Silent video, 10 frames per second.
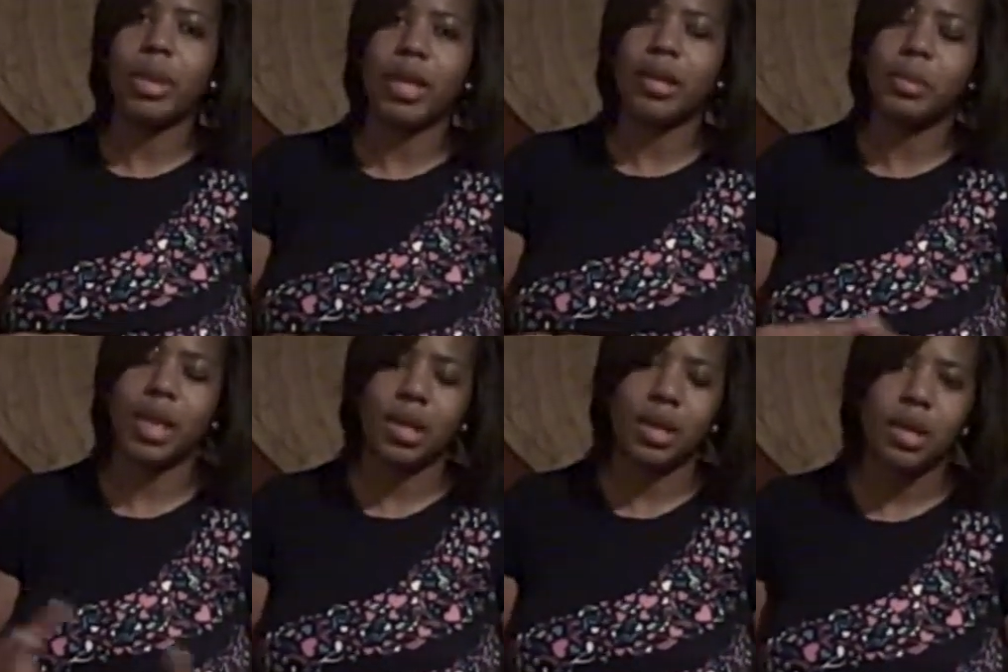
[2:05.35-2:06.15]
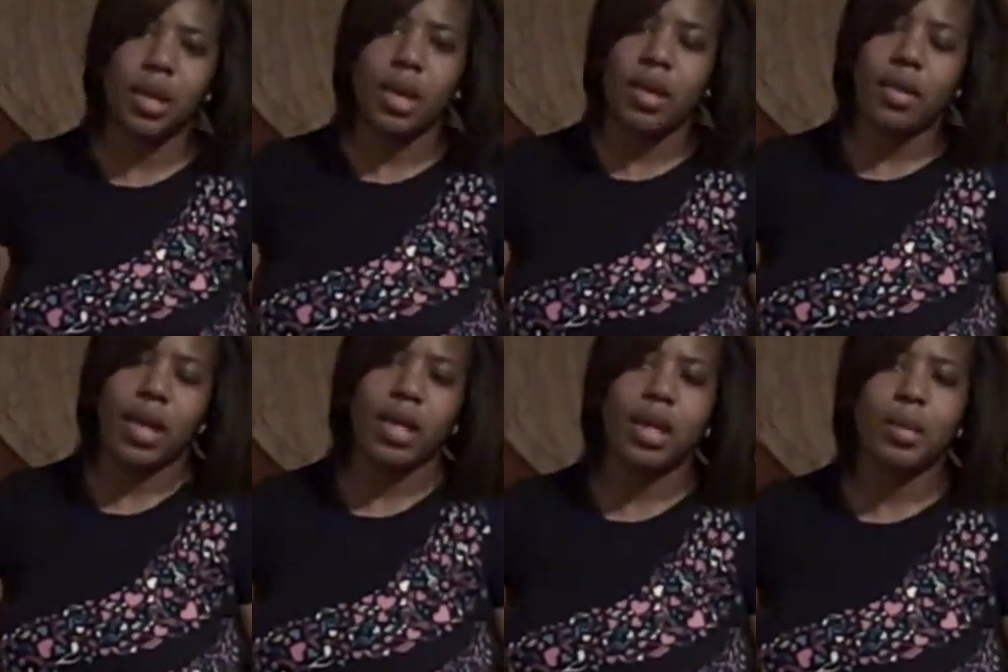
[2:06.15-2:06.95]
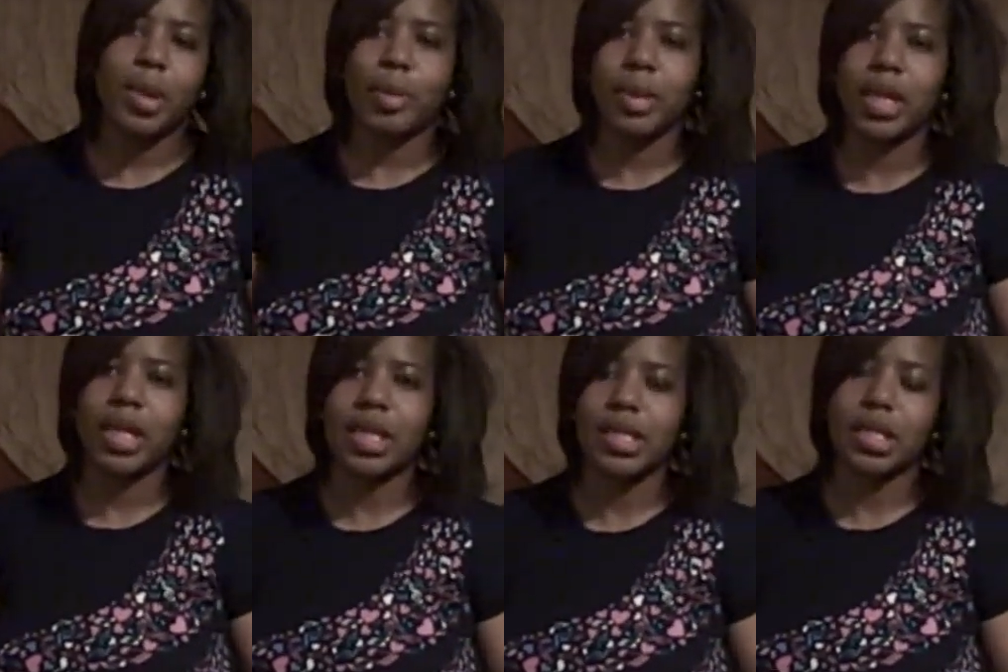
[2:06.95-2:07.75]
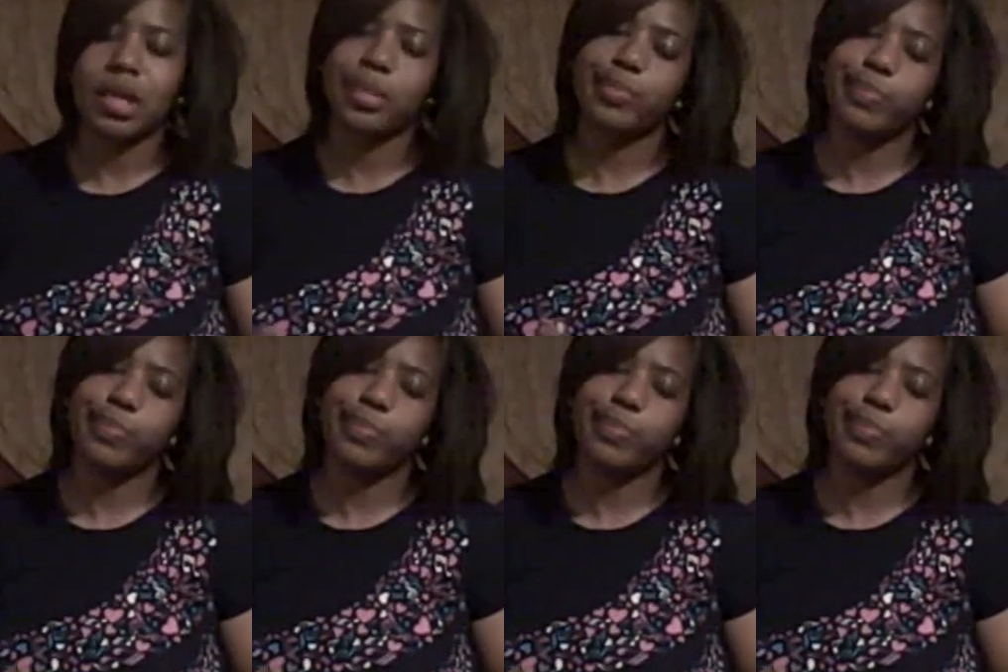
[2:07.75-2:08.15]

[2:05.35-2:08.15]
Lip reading: But, I mean, they ended up completing it, so.